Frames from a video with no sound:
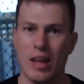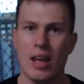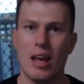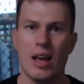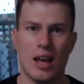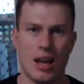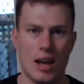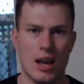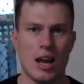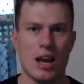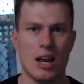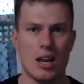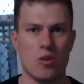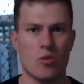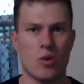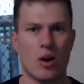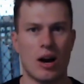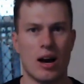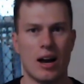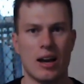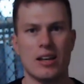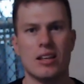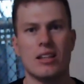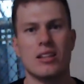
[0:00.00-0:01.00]

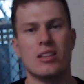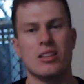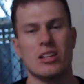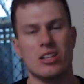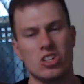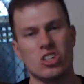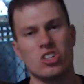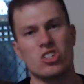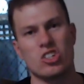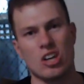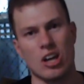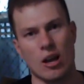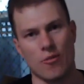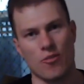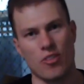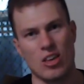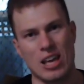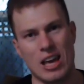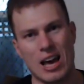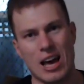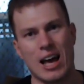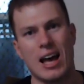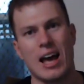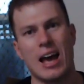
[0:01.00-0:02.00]
Anyway, this is Jeff
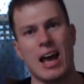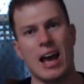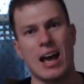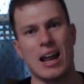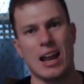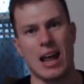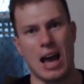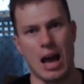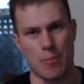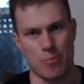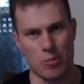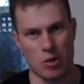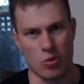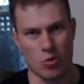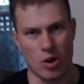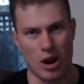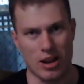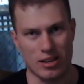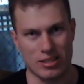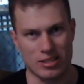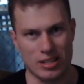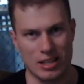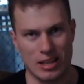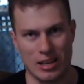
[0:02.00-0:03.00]
here, and happy
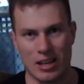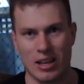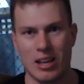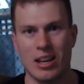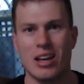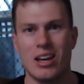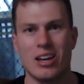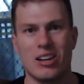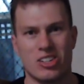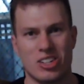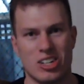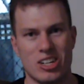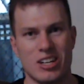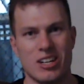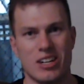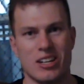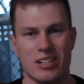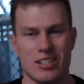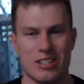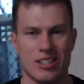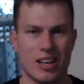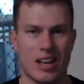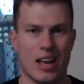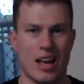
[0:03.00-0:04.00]
racing.
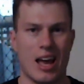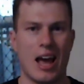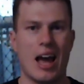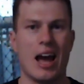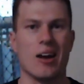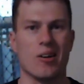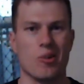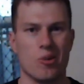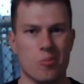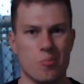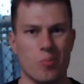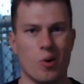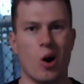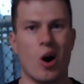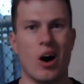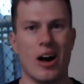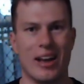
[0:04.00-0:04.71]
Cheers and goodbye.